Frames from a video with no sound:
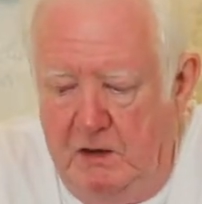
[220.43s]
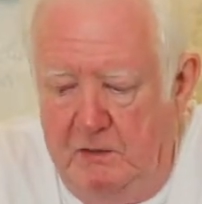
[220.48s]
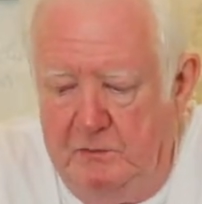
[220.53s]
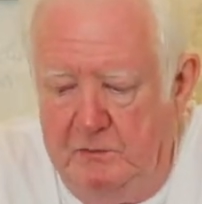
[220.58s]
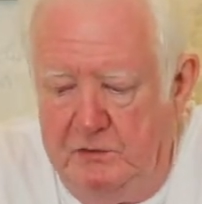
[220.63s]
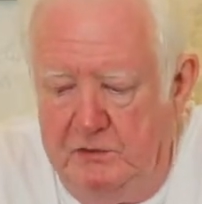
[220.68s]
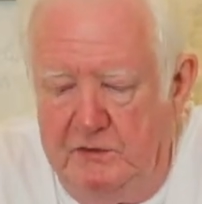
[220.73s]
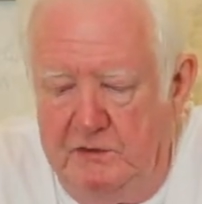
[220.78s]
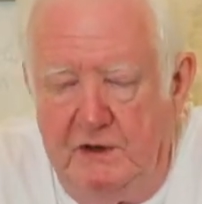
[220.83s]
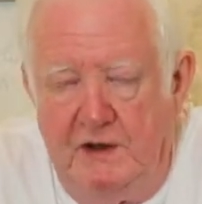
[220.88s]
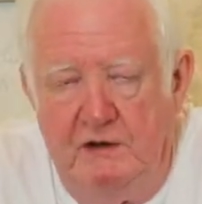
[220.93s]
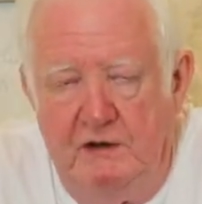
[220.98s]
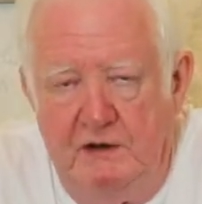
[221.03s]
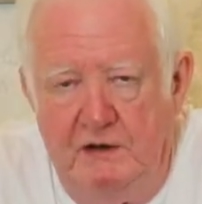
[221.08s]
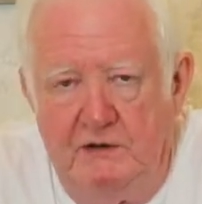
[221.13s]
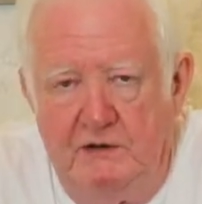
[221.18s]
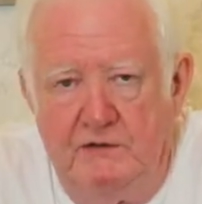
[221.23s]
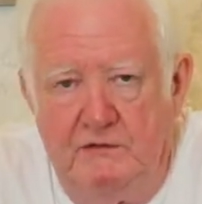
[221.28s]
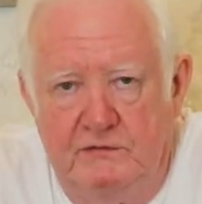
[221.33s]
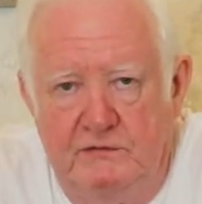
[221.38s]
But there
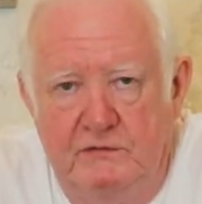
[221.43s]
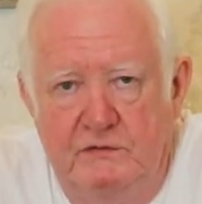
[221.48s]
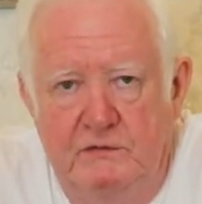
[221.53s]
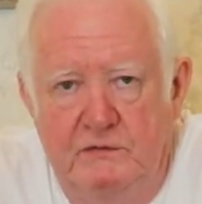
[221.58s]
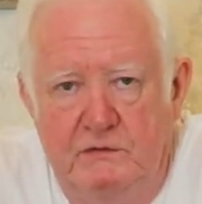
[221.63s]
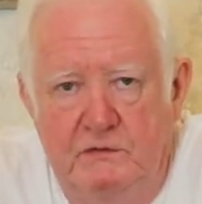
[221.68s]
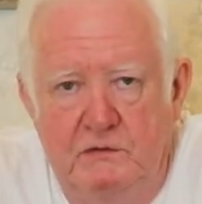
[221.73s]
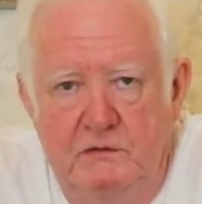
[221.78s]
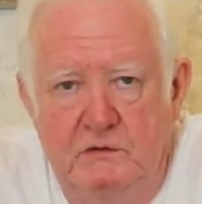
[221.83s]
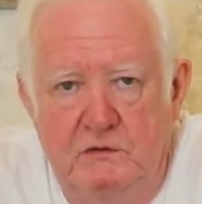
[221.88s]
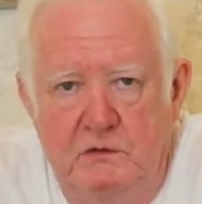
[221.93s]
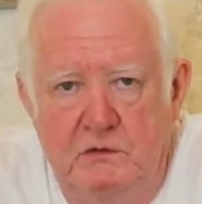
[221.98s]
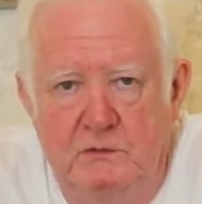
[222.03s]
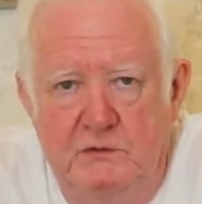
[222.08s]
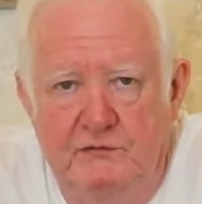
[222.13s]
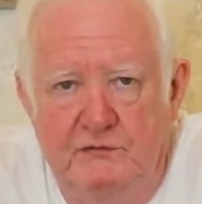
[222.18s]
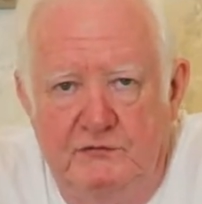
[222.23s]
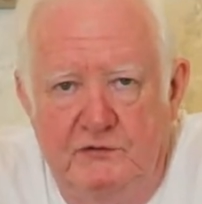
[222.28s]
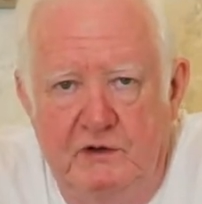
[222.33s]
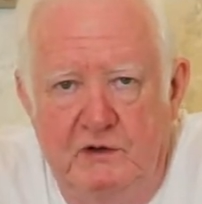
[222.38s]
is
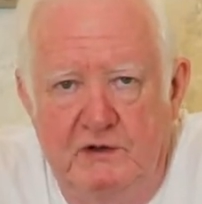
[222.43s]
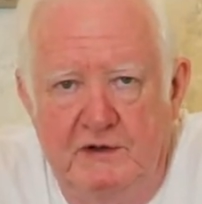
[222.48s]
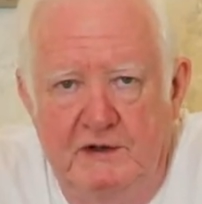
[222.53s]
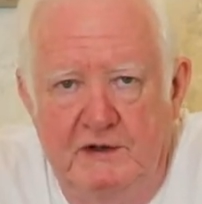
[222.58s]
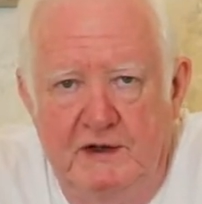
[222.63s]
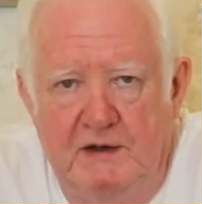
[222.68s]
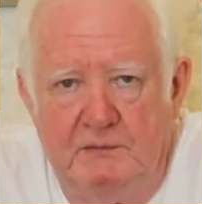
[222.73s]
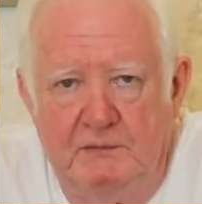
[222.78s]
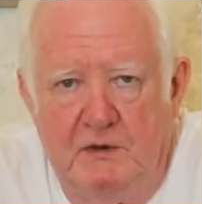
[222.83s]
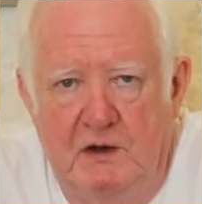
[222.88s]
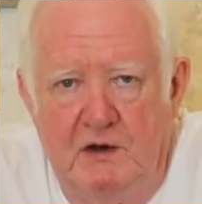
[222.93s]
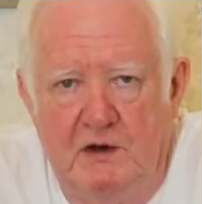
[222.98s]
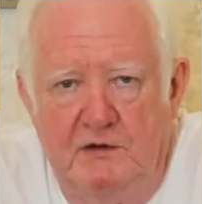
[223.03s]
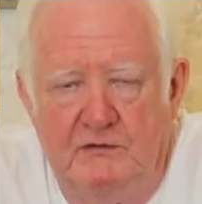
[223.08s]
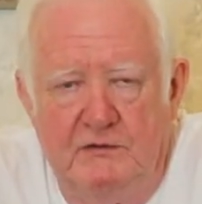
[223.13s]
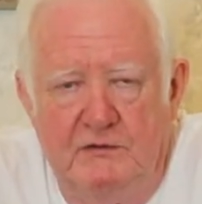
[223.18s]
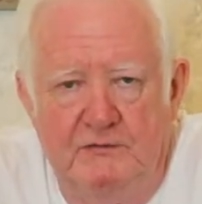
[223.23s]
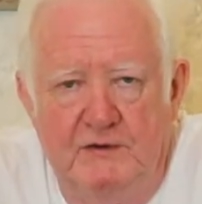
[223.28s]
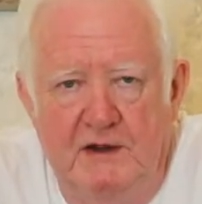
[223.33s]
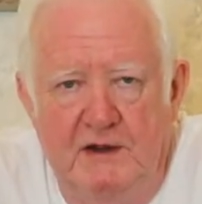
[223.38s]
almost certainly an admirer.
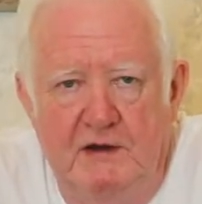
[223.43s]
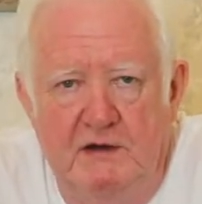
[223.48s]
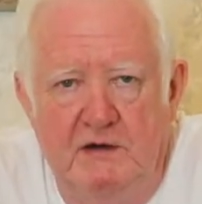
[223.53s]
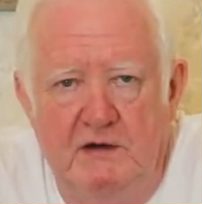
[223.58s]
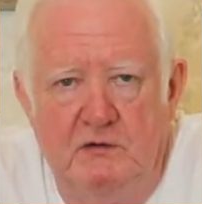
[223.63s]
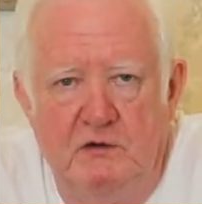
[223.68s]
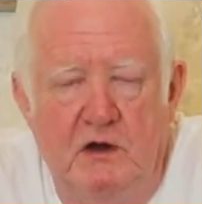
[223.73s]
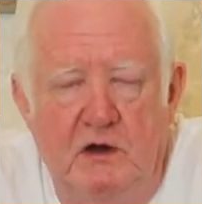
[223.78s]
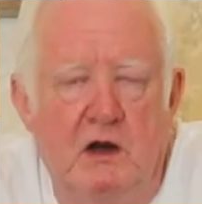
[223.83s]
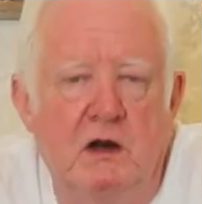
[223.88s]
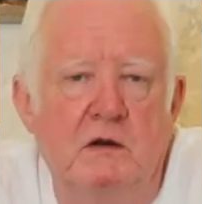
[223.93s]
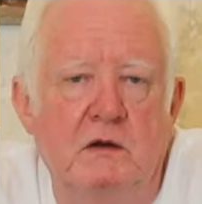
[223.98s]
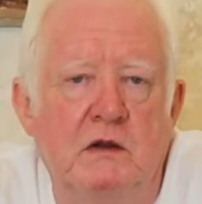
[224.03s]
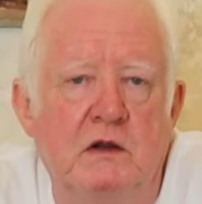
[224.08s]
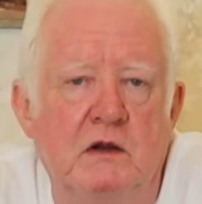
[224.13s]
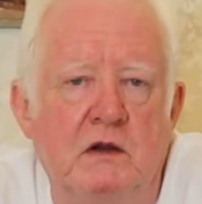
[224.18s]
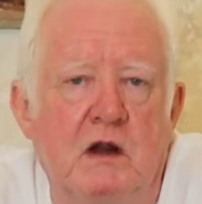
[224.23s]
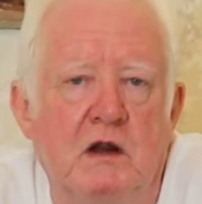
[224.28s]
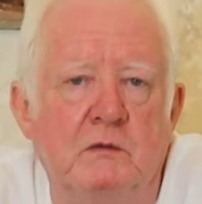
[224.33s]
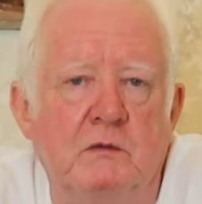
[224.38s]
So if you get an
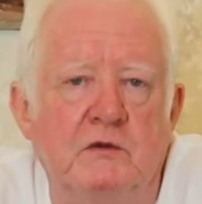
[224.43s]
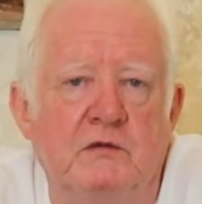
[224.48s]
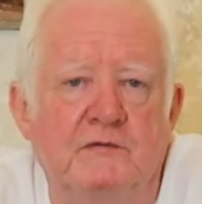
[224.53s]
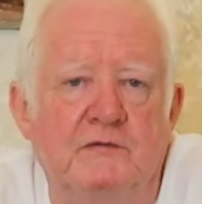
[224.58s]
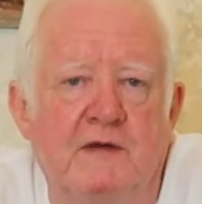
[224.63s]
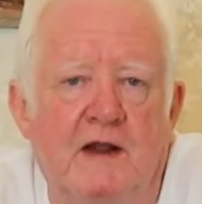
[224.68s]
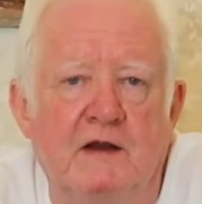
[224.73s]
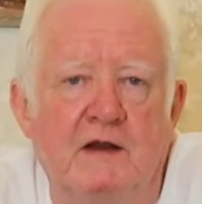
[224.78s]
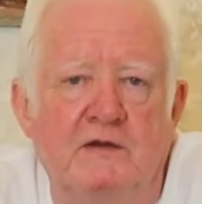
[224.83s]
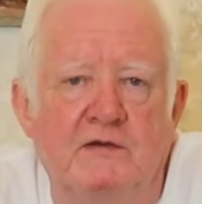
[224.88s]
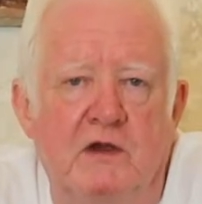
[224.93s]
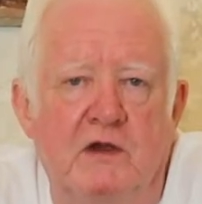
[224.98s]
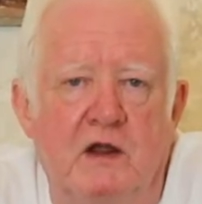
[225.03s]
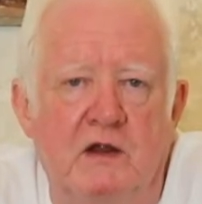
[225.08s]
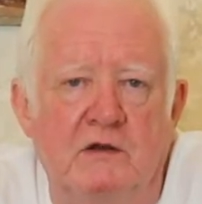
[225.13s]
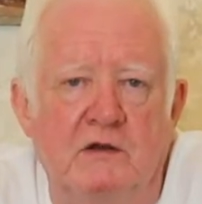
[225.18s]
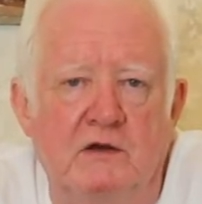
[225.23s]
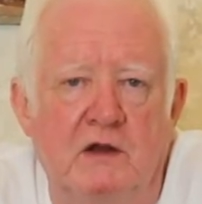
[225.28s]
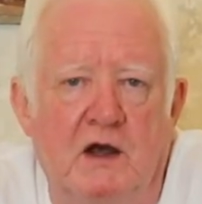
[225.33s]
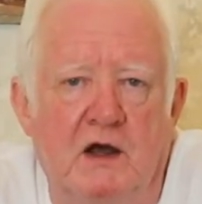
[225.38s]
anonymous
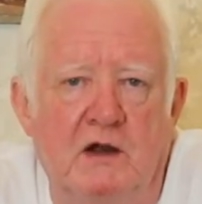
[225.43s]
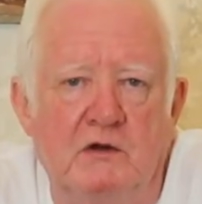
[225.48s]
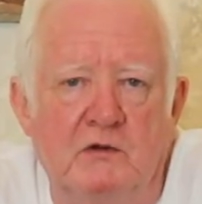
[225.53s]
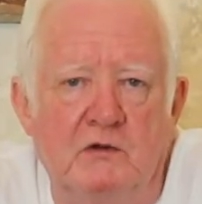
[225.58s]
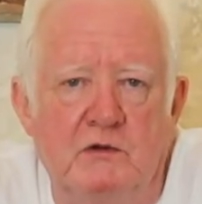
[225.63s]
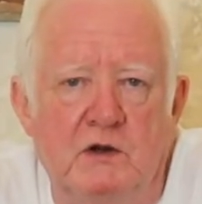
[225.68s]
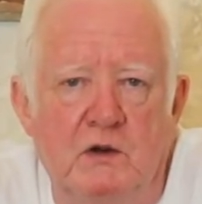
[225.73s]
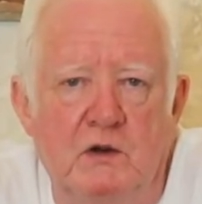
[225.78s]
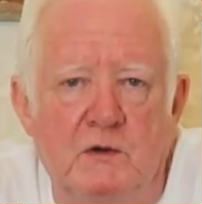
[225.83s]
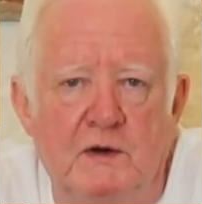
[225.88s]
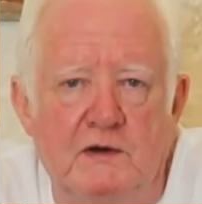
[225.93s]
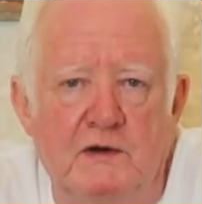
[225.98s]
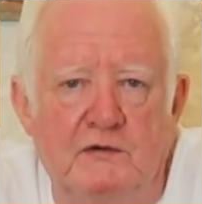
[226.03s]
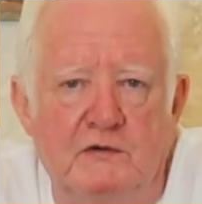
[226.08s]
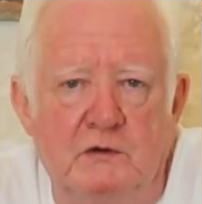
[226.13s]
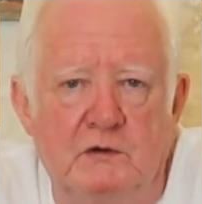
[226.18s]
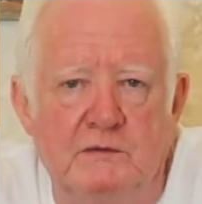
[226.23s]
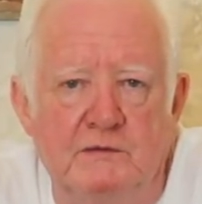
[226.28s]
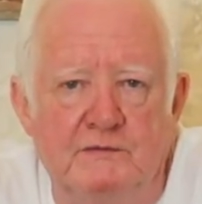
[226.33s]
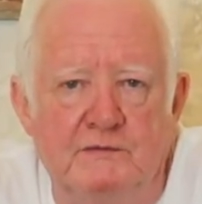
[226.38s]
Valentine card, you'll know where it's
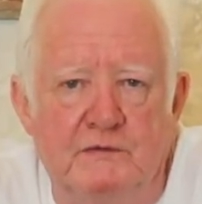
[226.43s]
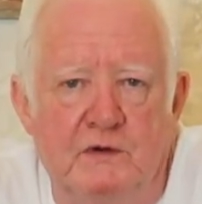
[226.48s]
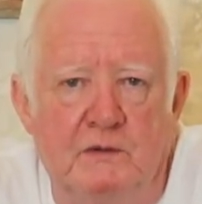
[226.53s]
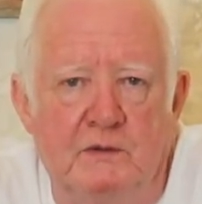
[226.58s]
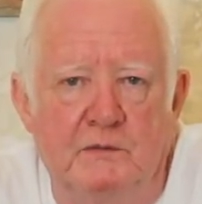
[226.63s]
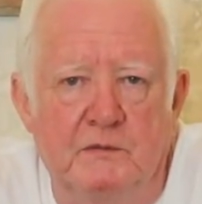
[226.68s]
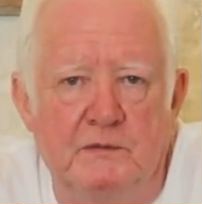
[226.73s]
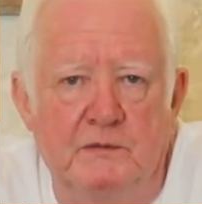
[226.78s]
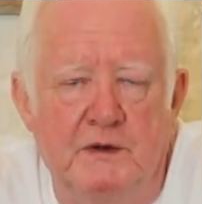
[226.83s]
coming from.